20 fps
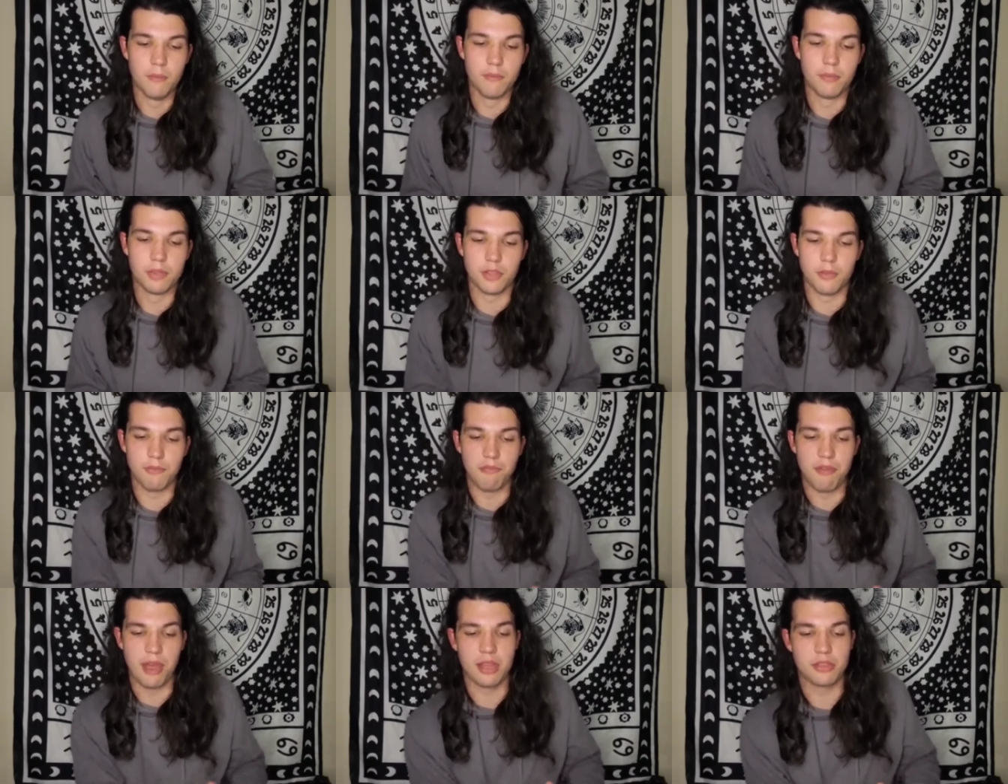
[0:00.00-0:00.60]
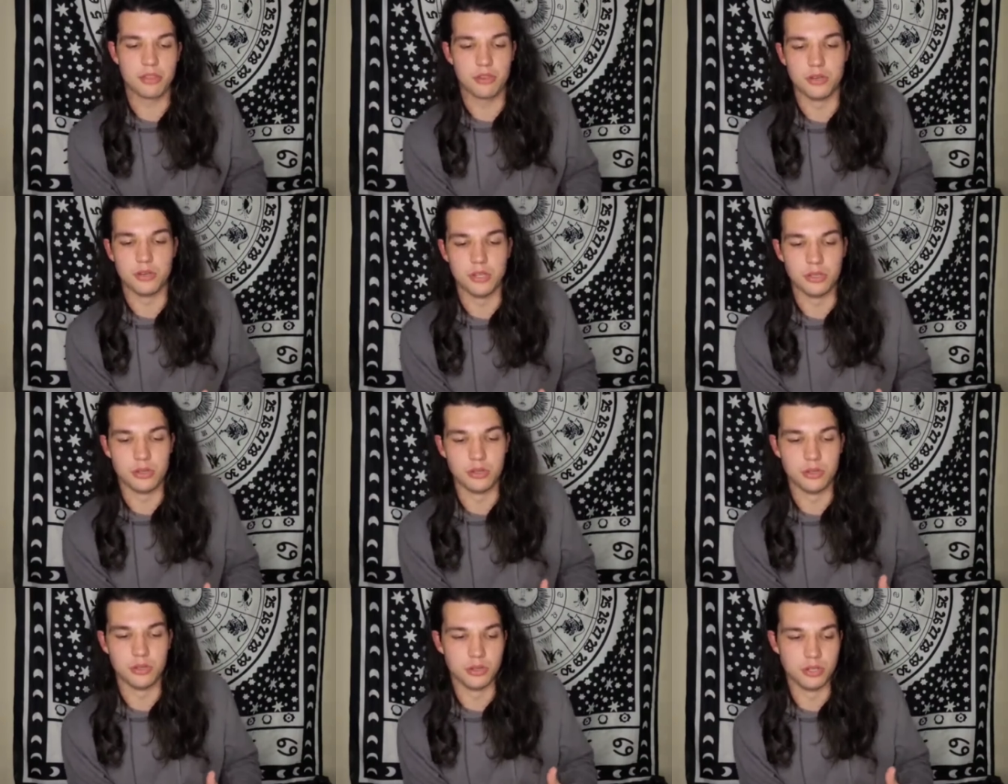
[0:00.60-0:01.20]
But the fact
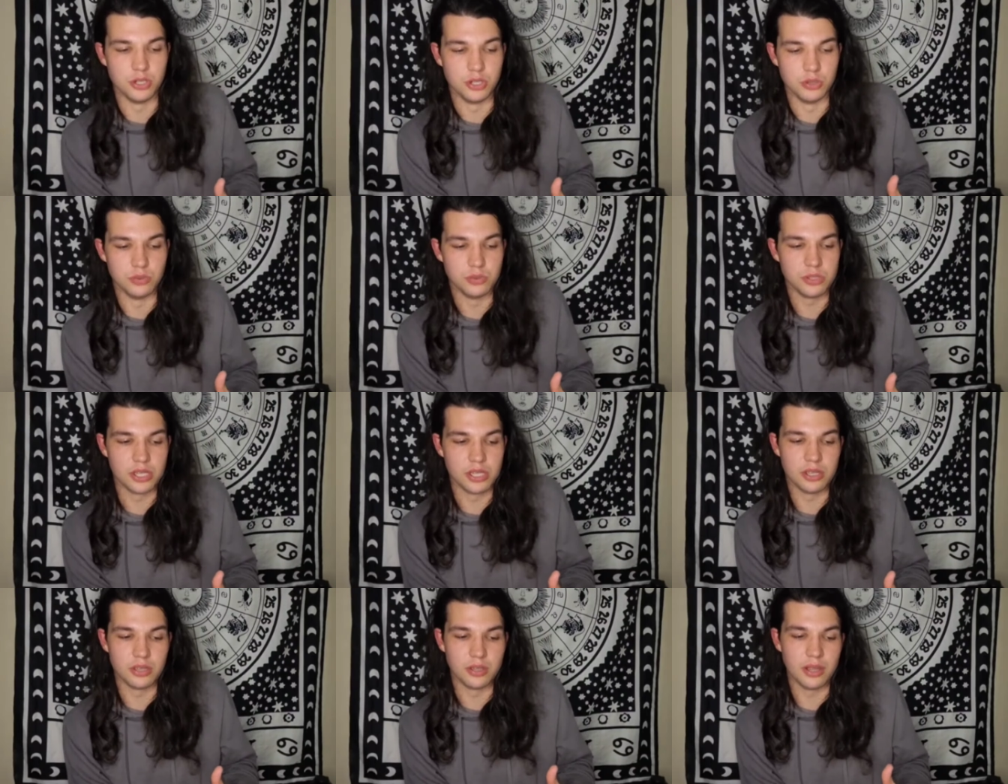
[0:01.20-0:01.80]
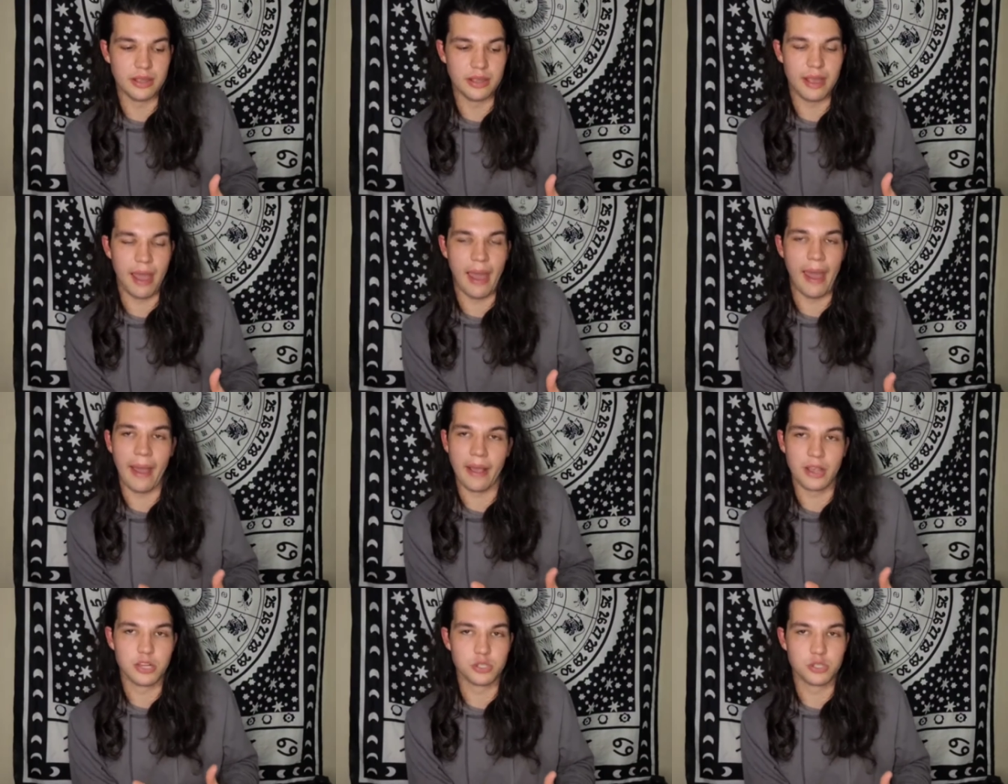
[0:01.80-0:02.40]
that they're using like
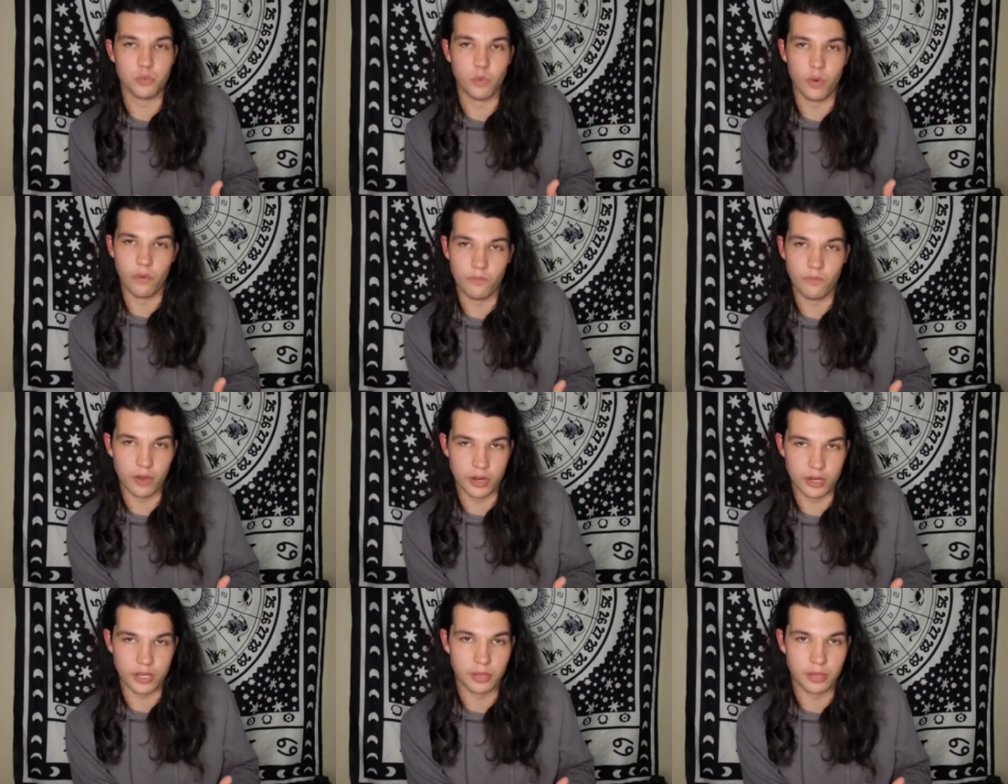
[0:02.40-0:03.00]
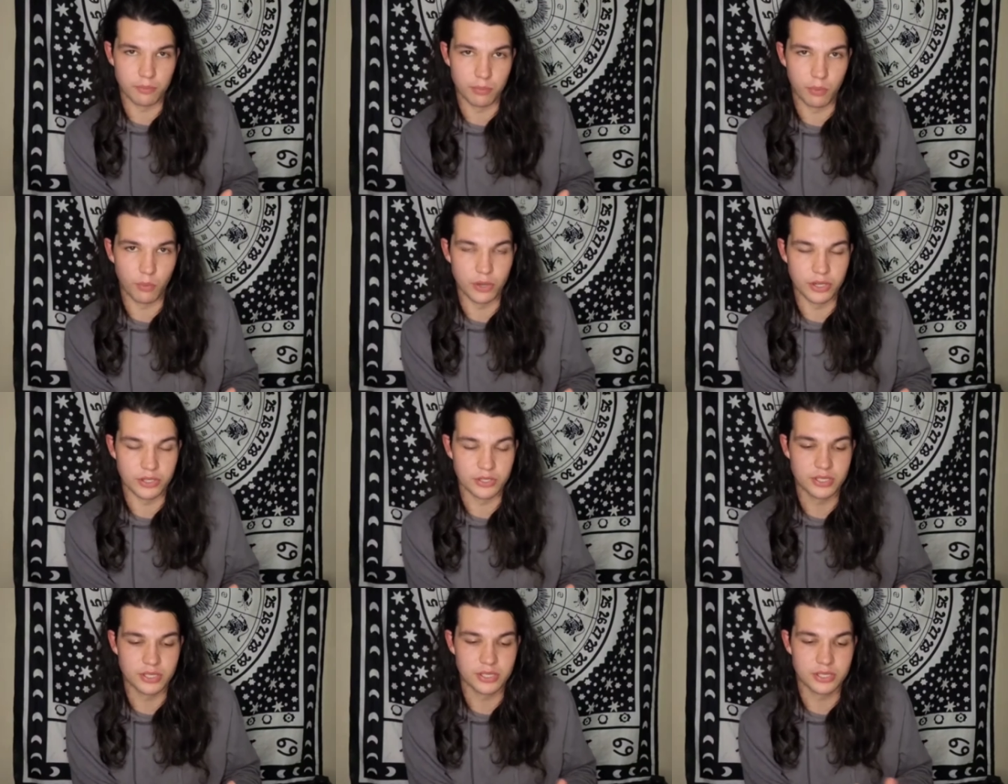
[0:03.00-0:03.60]
actual fucking
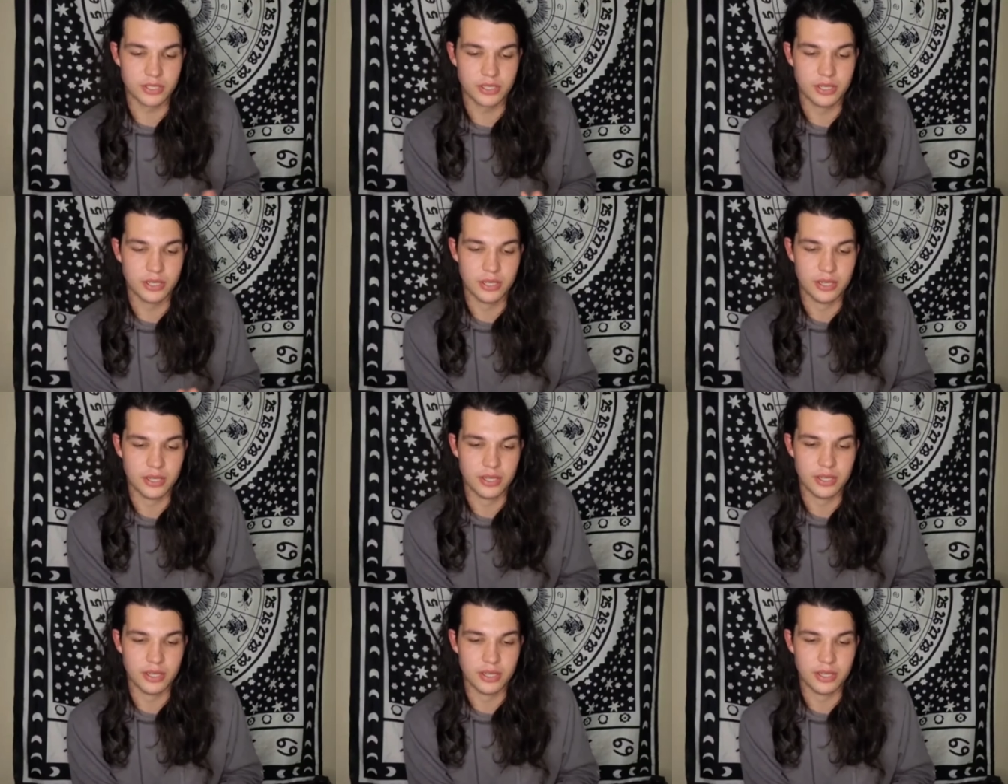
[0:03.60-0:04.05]
poison,